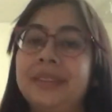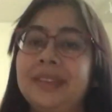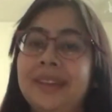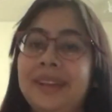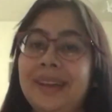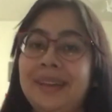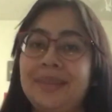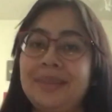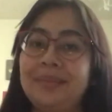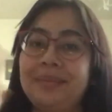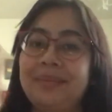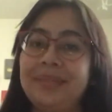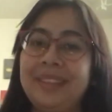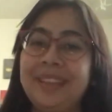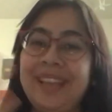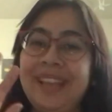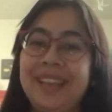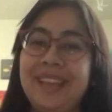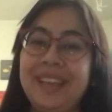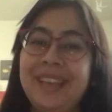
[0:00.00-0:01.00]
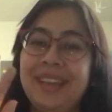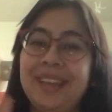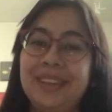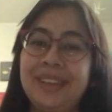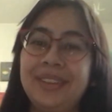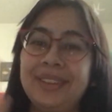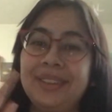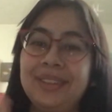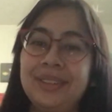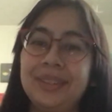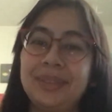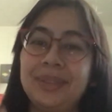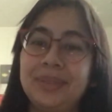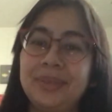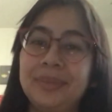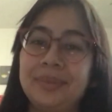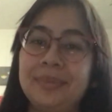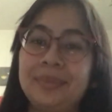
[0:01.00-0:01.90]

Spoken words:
Yeah, thank you.